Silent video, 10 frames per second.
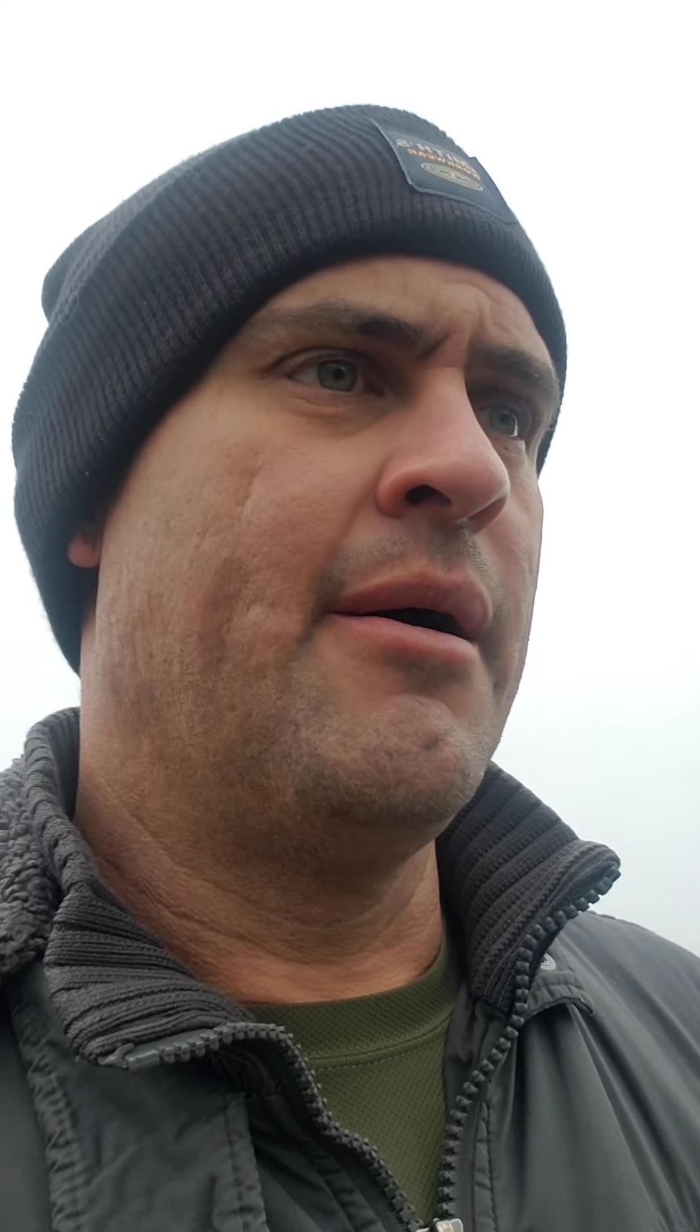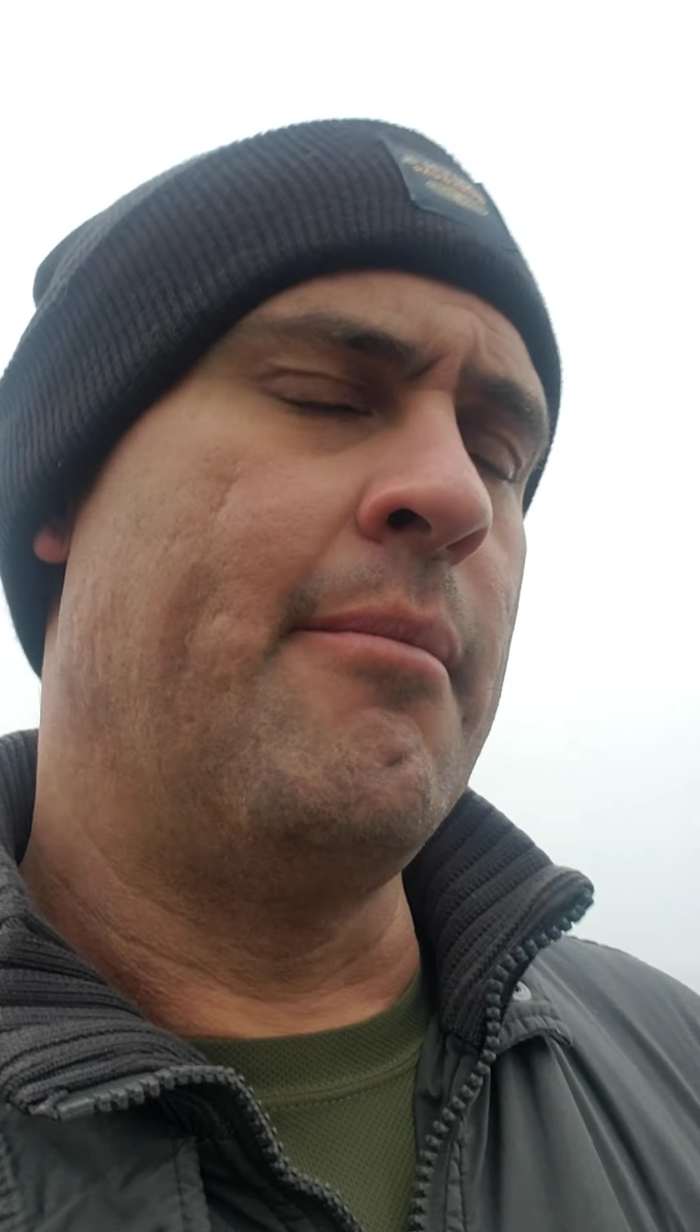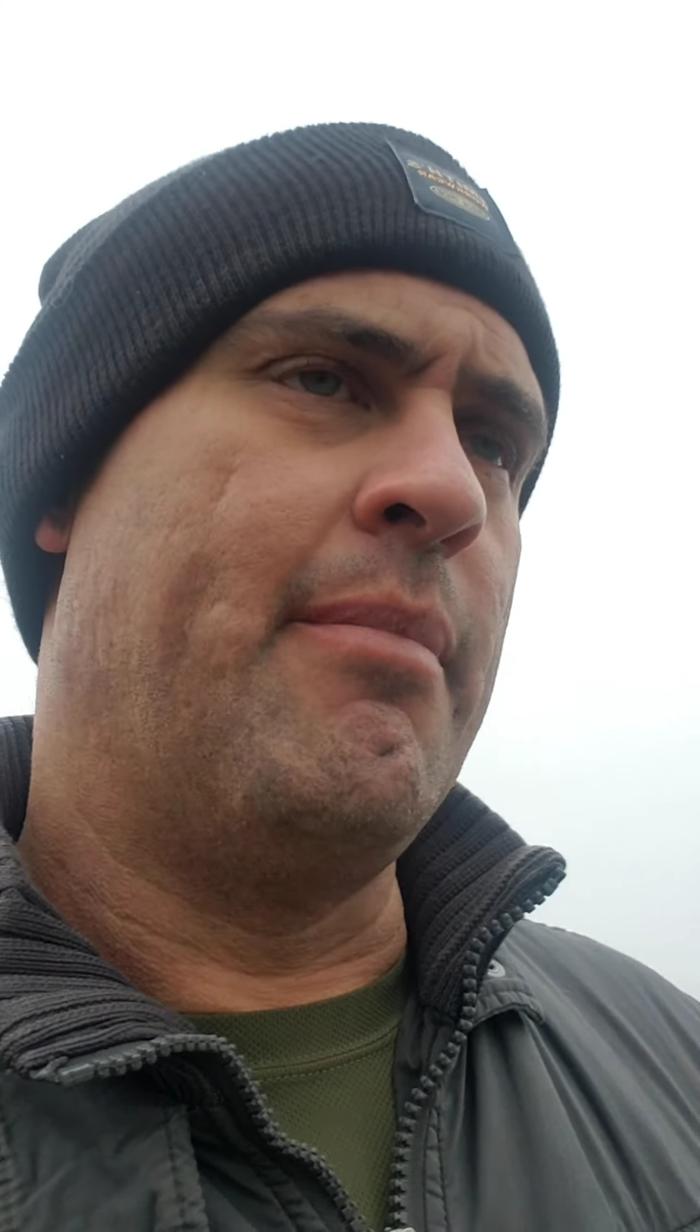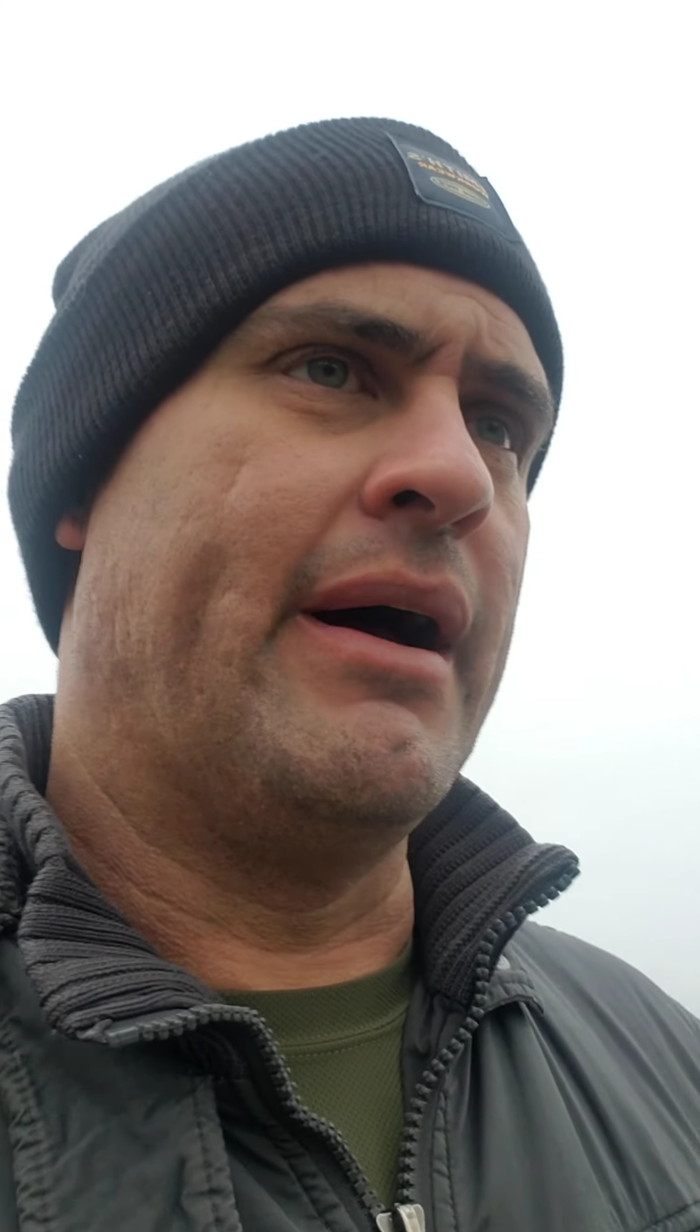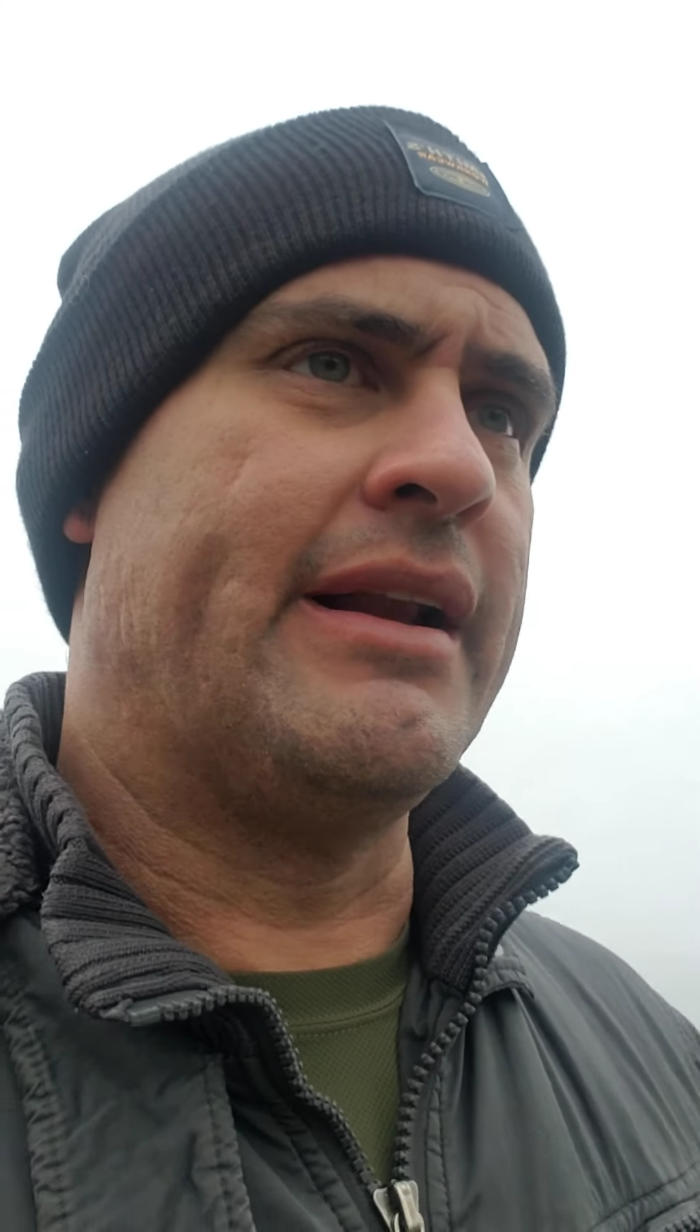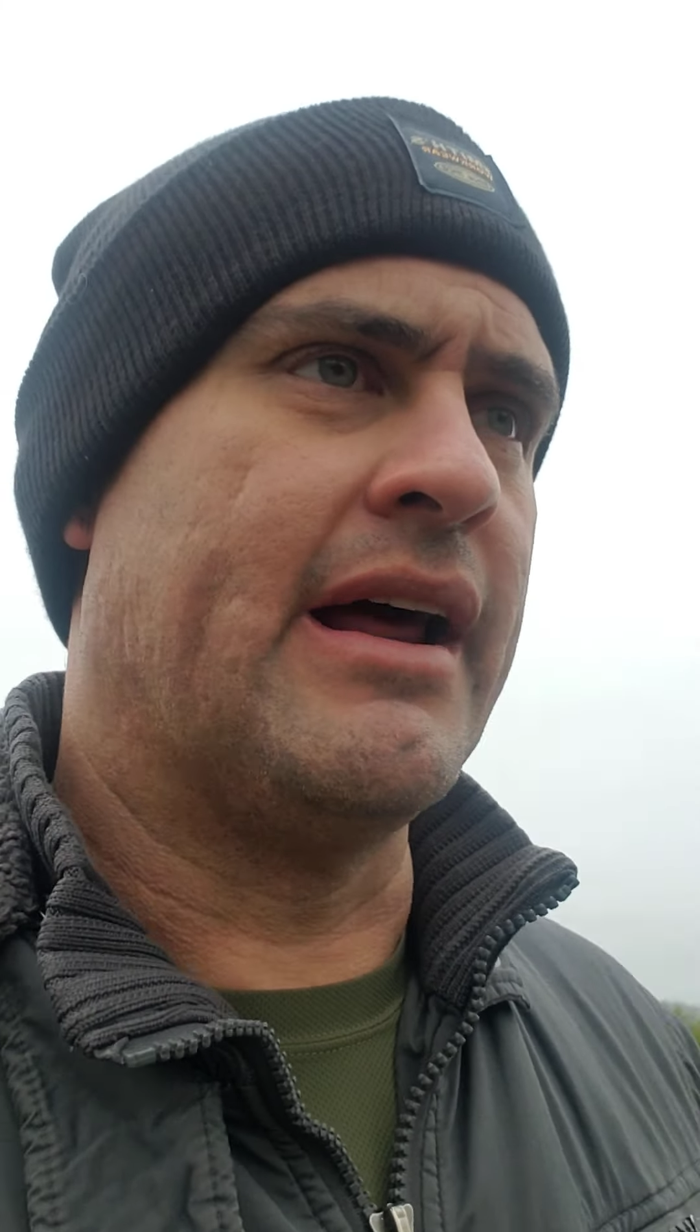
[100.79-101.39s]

but